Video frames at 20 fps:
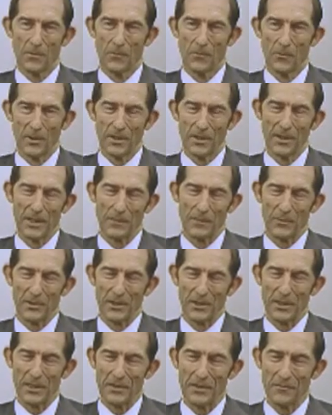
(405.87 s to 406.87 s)
Well, I'm a
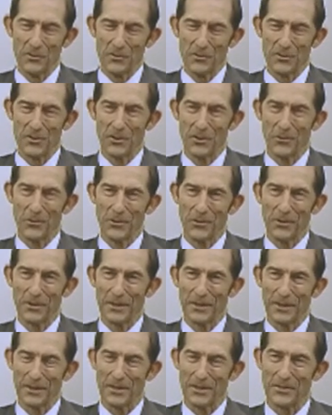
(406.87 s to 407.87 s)
native
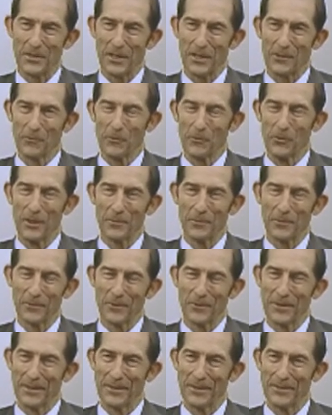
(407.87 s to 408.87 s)
Houstonian. I guess I grew up
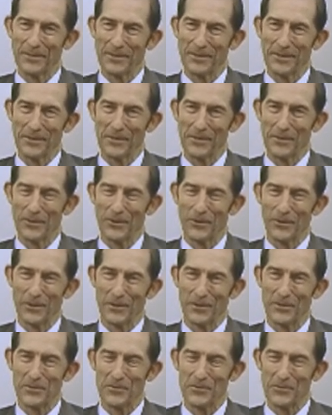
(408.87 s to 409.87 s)
around the oil
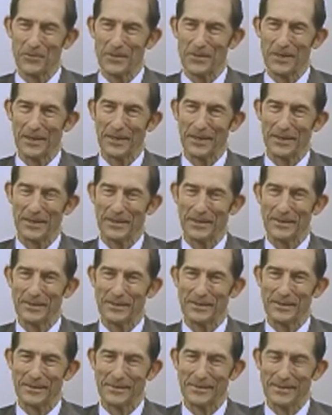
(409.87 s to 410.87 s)
industry. I
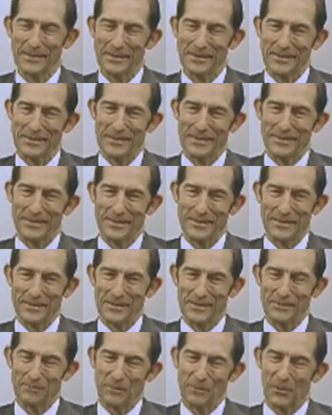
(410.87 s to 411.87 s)
had a
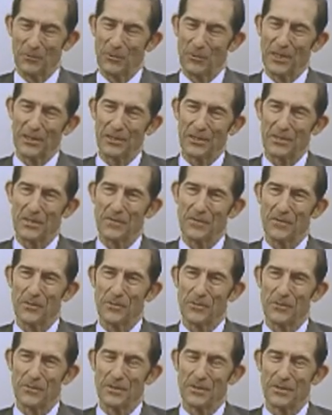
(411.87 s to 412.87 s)
relative
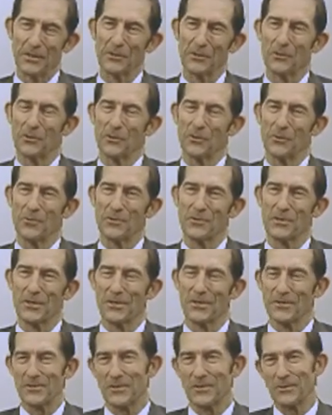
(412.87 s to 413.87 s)
an uncle who was
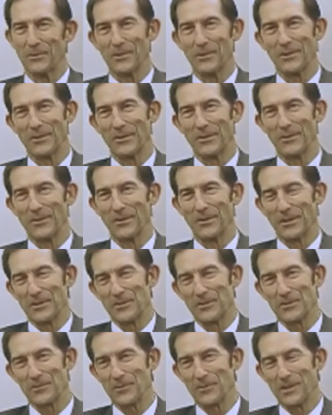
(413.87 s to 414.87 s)
also in the oil
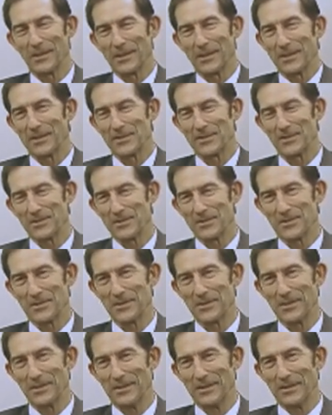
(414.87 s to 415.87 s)
industry, and I guess
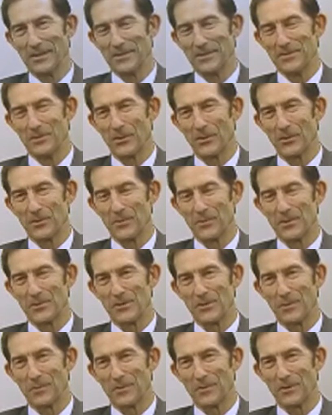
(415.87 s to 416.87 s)
it's always been
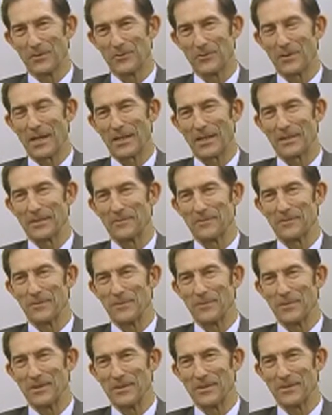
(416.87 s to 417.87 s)
something attractive to
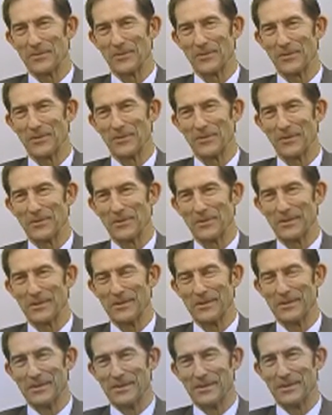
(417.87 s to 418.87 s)
me. So
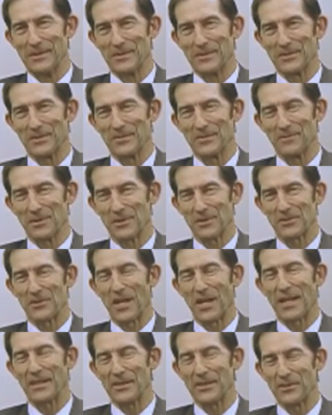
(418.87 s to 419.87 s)
it's an
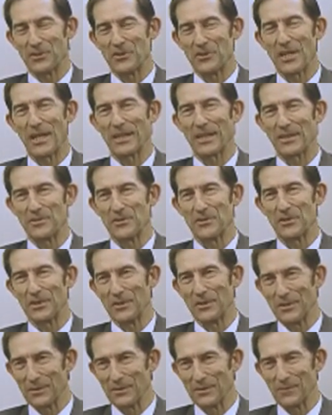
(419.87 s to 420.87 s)
exciting,
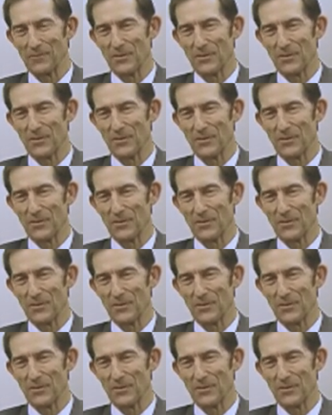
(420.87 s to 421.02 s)
challenging